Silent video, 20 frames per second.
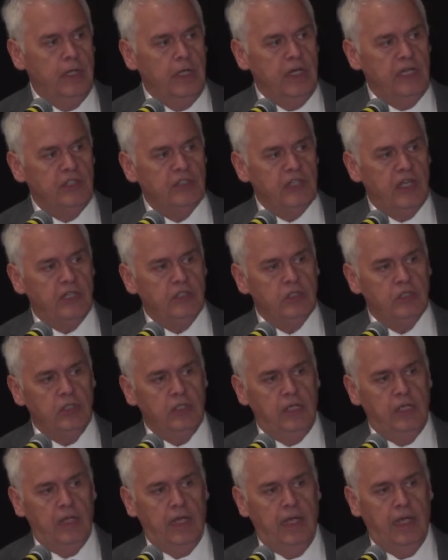He's out
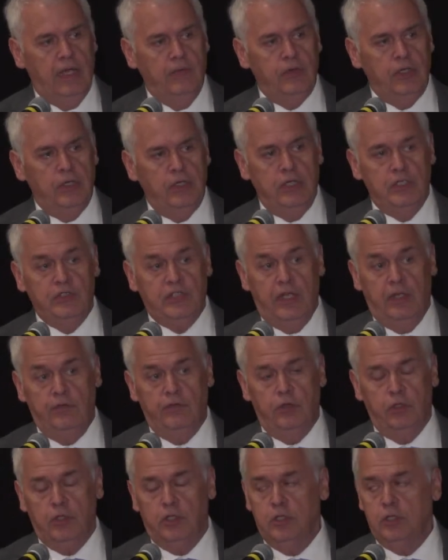
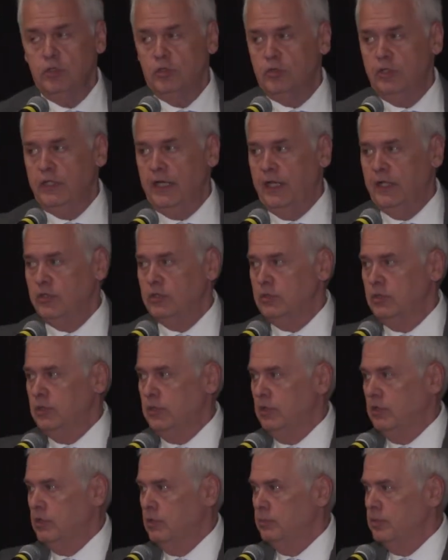of the country actually
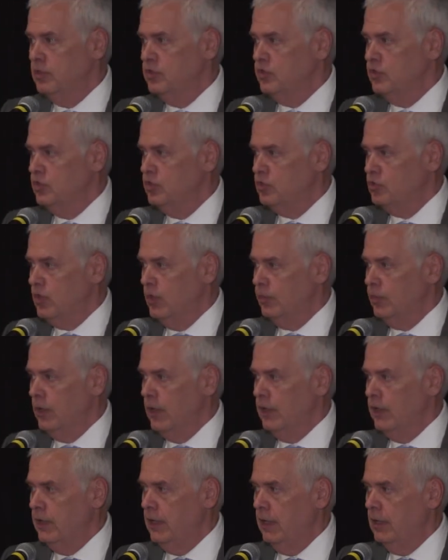on a business trip
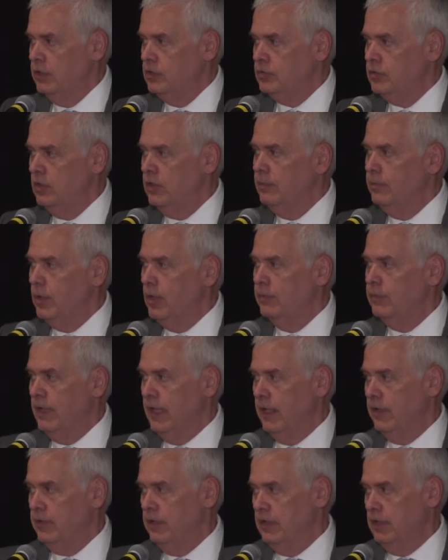right now. He's really bummed
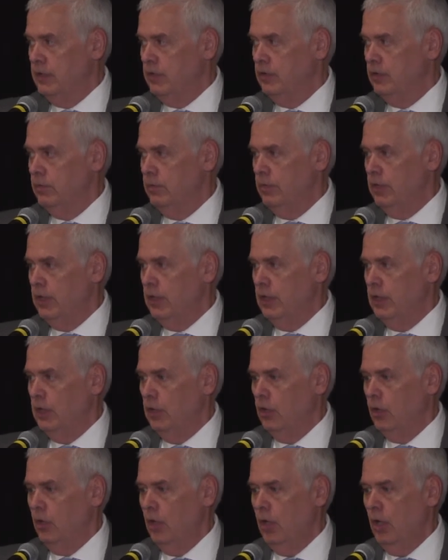out that he couldn't be
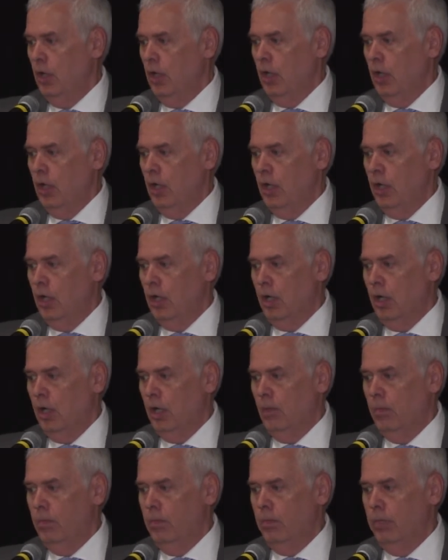here,
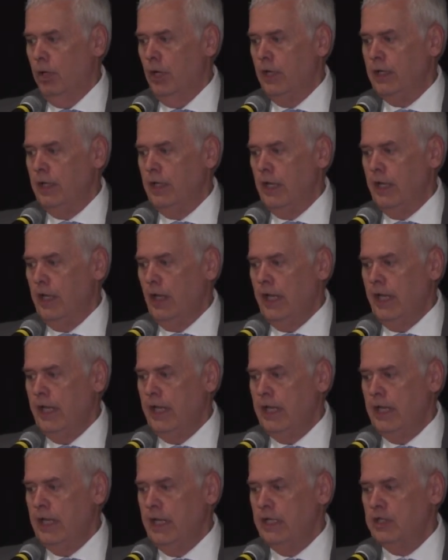but
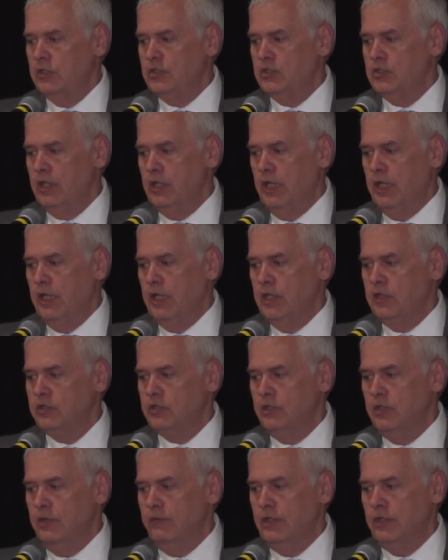he
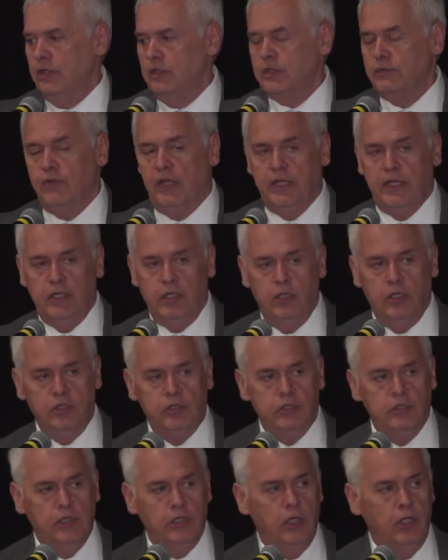is living this
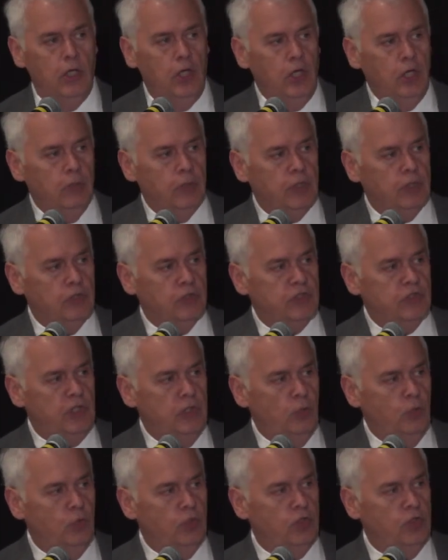vicariously because
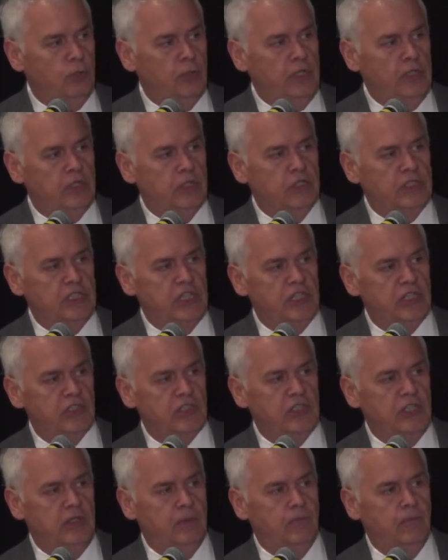he wanted me to
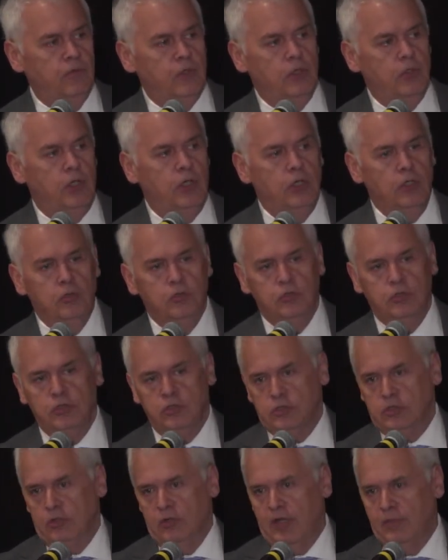text him photos.
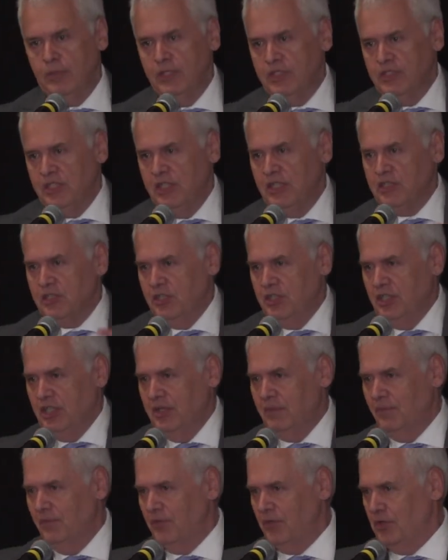So I've been texting
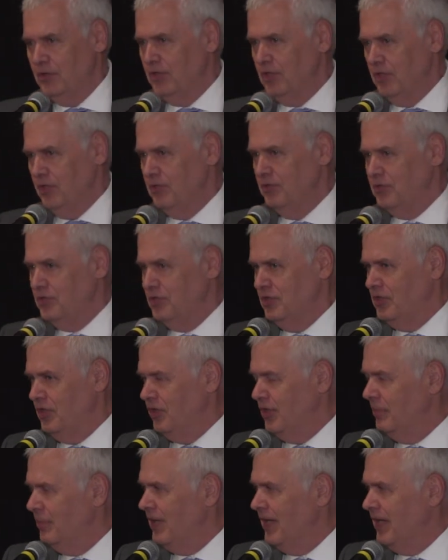him photos,
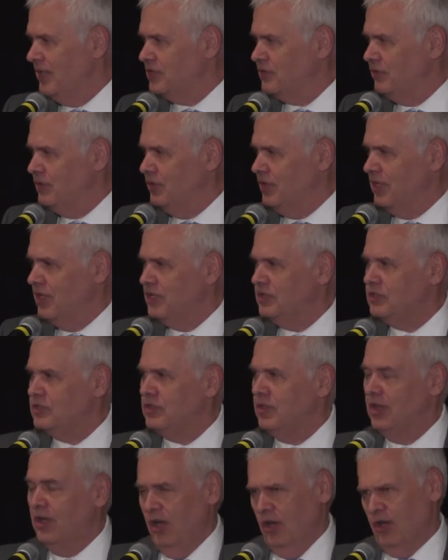the past few days,
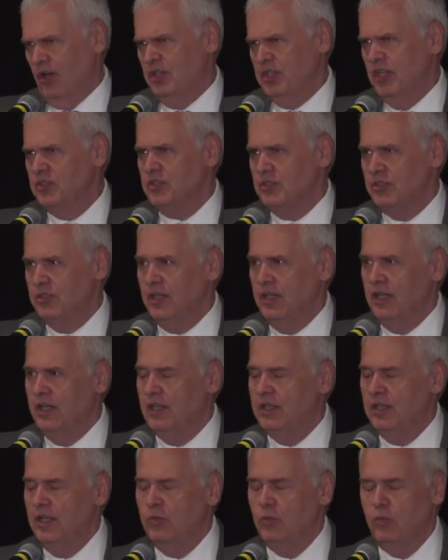or yesterday,
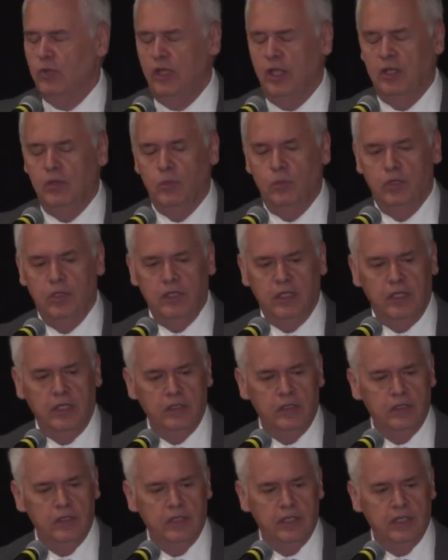and will
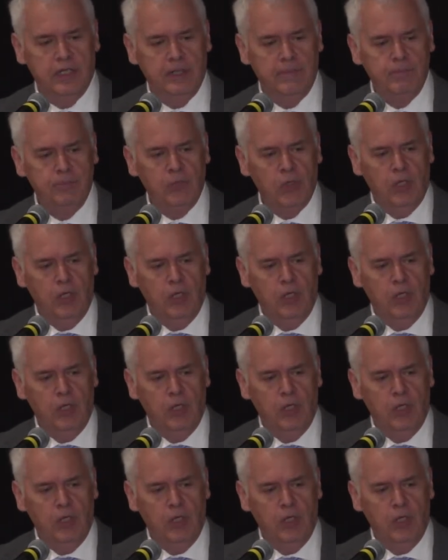again today.